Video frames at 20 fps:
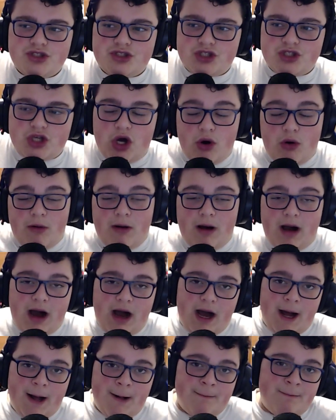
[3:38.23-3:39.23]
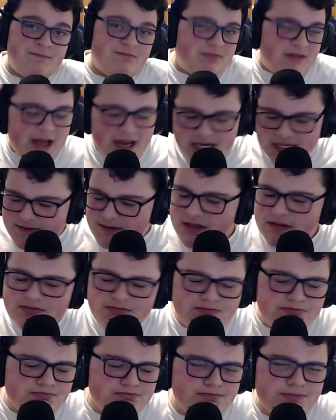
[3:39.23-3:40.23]
So um, I just
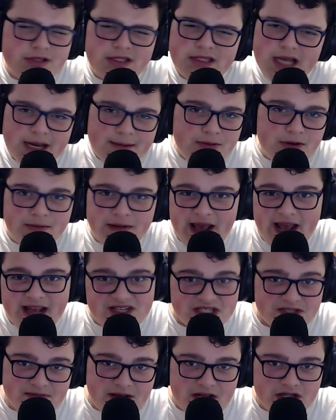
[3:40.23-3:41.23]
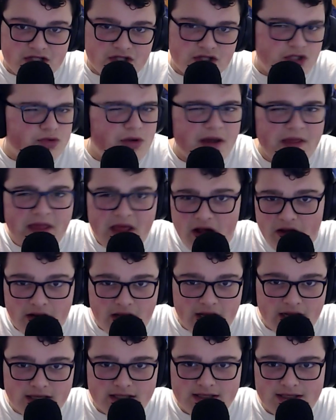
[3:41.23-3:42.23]
decided to put Ace of Spades. Why the hell
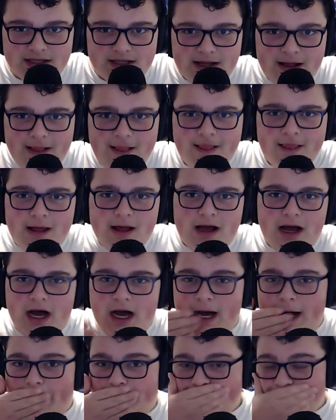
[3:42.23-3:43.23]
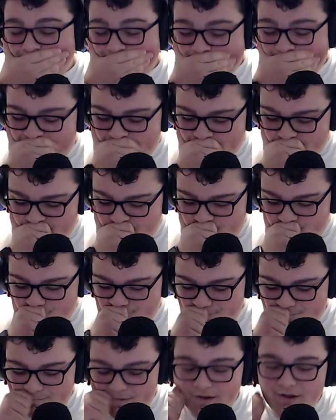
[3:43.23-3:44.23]
not? Um,
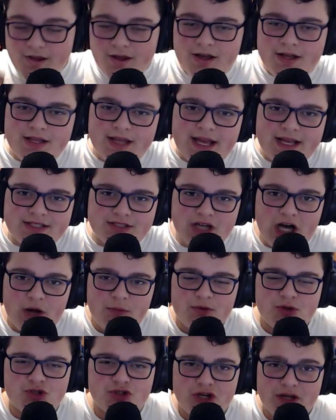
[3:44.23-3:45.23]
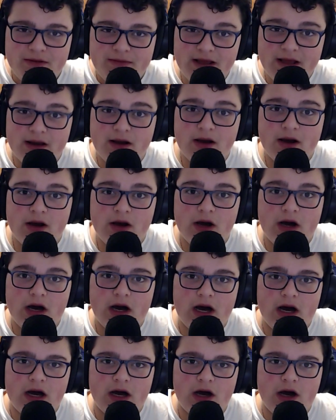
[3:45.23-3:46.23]
uh, yeah. So I'll be streaming
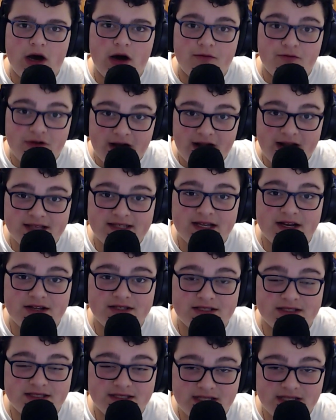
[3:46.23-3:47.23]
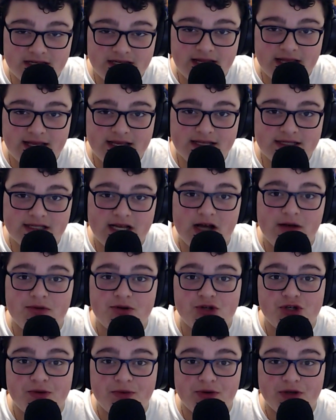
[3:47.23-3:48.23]
on Friday, Saturdays, and Sundays. I'll
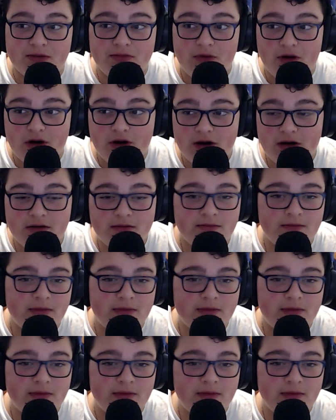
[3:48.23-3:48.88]
be streaming tomorrow.